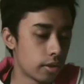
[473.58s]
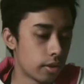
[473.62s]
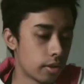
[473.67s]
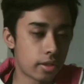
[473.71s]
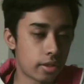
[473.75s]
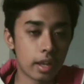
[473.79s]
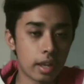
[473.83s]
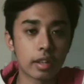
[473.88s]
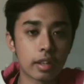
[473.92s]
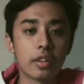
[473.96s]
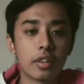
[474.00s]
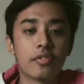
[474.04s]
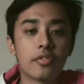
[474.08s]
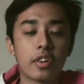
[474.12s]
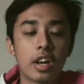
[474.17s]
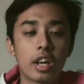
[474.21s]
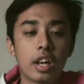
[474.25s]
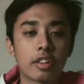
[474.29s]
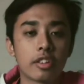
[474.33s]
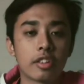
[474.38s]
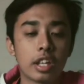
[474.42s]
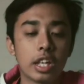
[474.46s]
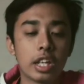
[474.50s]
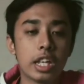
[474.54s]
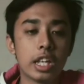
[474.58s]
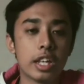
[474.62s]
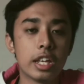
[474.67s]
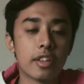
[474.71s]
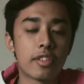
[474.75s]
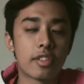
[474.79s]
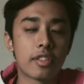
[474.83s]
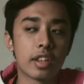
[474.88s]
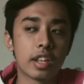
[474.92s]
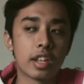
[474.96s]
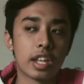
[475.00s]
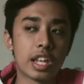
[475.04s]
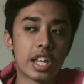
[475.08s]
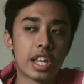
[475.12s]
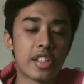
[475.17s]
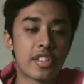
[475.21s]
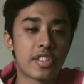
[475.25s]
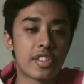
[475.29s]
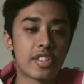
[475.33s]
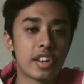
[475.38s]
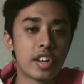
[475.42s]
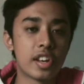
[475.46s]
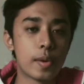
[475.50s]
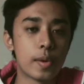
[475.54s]
second fact is in
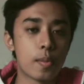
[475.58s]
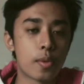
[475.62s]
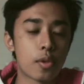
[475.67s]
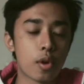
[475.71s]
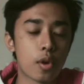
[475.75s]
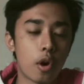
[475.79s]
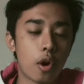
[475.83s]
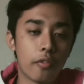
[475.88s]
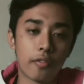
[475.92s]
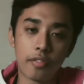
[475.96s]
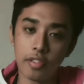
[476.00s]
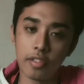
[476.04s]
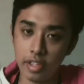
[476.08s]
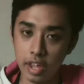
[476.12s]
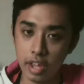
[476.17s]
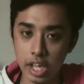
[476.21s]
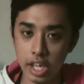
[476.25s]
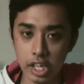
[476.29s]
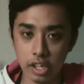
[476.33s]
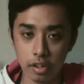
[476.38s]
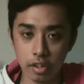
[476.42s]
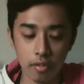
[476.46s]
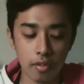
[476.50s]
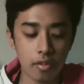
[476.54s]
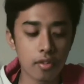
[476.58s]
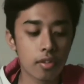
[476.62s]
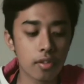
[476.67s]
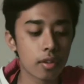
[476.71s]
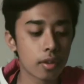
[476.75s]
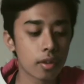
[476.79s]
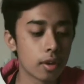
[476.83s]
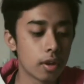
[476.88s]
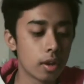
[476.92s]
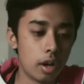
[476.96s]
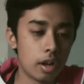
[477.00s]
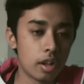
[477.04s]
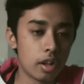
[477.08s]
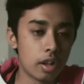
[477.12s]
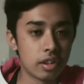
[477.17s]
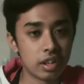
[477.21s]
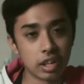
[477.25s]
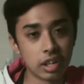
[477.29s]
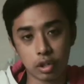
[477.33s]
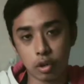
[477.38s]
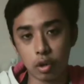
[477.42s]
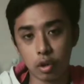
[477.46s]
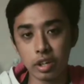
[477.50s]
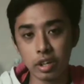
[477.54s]
terms of sales.
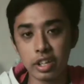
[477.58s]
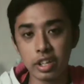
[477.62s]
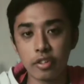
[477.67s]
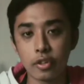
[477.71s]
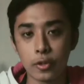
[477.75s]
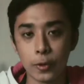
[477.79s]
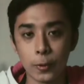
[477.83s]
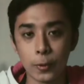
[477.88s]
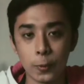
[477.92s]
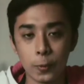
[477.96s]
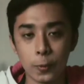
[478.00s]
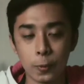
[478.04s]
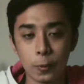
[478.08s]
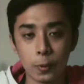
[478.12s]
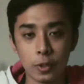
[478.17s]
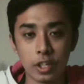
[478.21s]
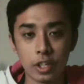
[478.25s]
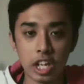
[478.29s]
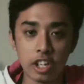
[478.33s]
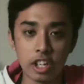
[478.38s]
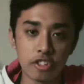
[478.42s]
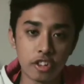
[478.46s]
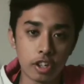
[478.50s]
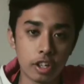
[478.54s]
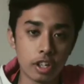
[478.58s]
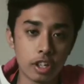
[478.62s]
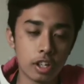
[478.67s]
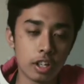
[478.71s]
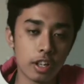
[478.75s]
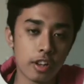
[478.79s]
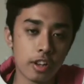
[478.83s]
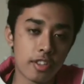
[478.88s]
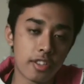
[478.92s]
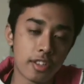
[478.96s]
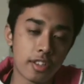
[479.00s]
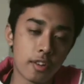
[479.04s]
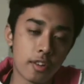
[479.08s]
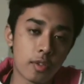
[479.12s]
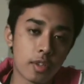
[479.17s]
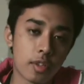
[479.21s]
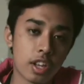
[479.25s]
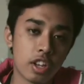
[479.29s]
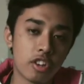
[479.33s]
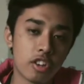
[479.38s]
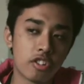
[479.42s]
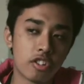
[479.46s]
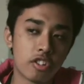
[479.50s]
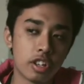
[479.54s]
According to National
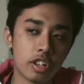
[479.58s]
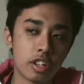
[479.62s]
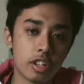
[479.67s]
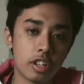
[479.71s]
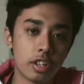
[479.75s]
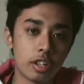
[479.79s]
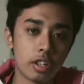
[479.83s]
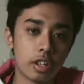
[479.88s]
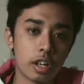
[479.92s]
Association